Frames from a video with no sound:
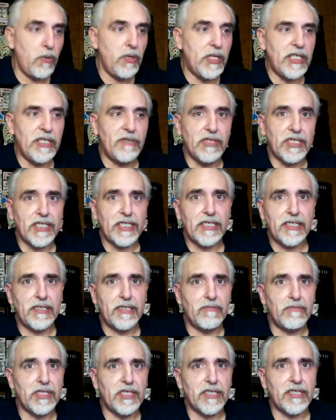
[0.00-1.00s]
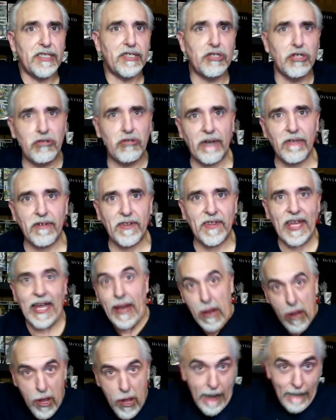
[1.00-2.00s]
bowling with the screwdriver
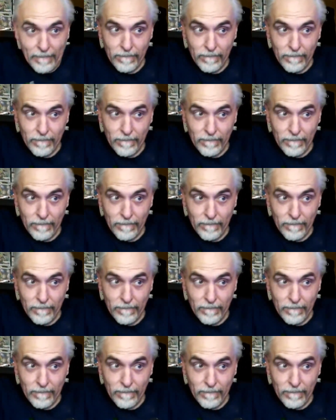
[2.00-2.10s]
thing?